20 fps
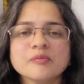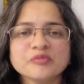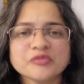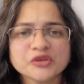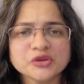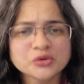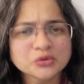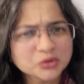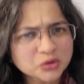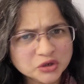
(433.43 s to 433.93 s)

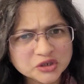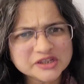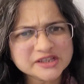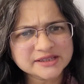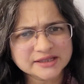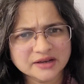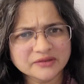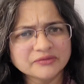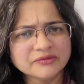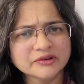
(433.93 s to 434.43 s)
you don't
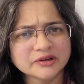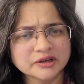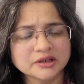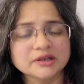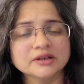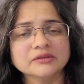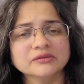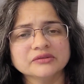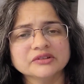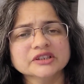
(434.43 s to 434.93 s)

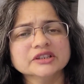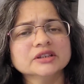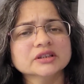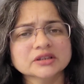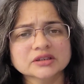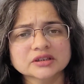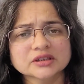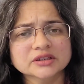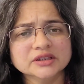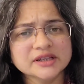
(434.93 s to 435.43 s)
suffer with
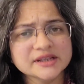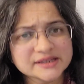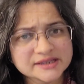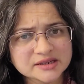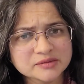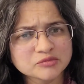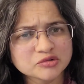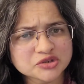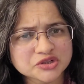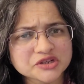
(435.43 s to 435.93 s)
these
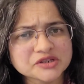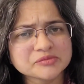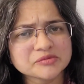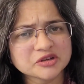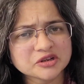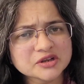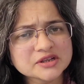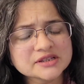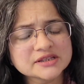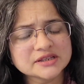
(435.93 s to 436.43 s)
emotions,
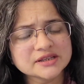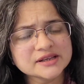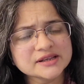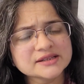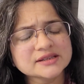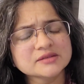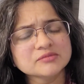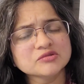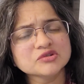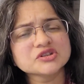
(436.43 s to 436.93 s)
because
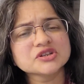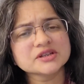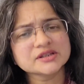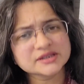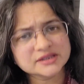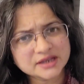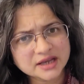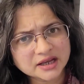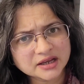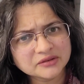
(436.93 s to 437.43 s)
these
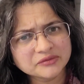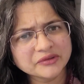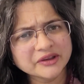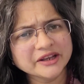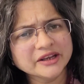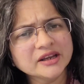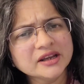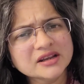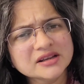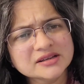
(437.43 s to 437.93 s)
emotions are
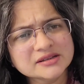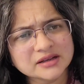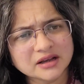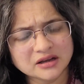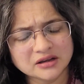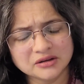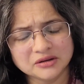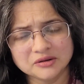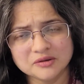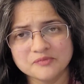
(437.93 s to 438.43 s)
very
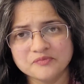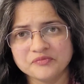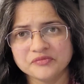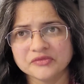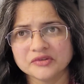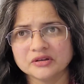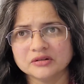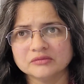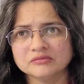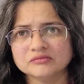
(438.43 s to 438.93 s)

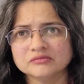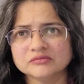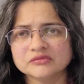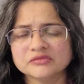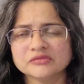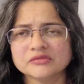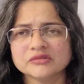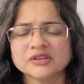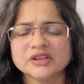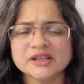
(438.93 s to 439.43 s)

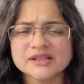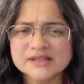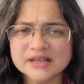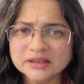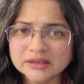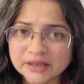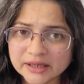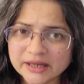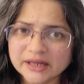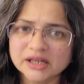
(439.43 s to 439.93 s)
these are
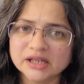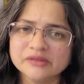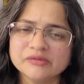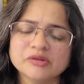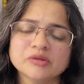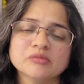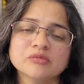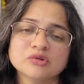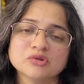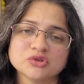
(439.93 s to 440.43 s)
negative
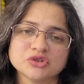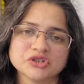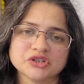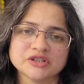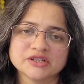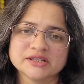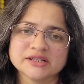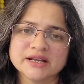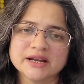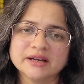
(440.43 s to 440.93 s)

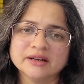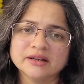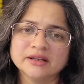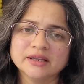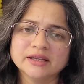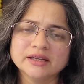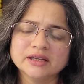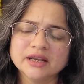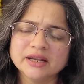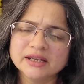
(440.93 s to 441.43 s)
emotions, and
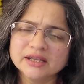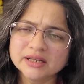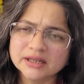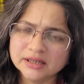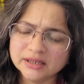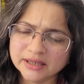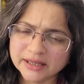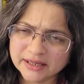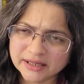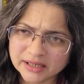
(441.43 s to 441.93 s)

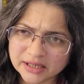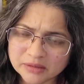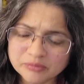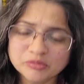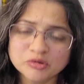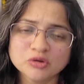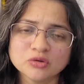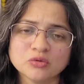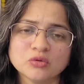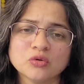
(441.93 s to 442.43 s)
they keep
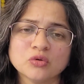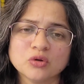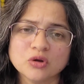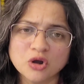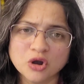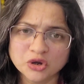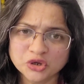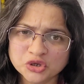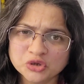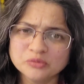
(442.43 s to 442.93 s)
you
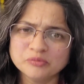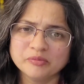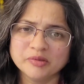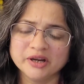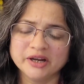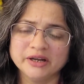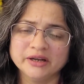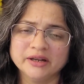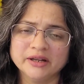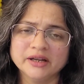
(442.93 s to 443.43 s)

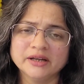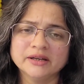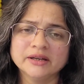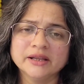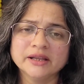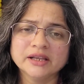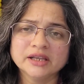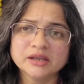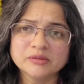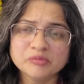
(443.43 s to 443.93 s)
occupied,
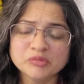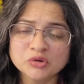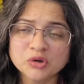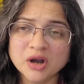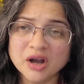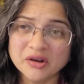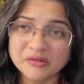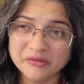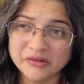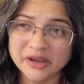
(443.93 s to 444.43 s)
they keep you
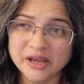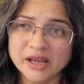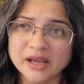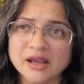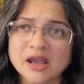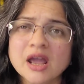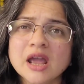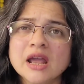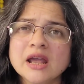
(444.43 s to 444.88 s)
away.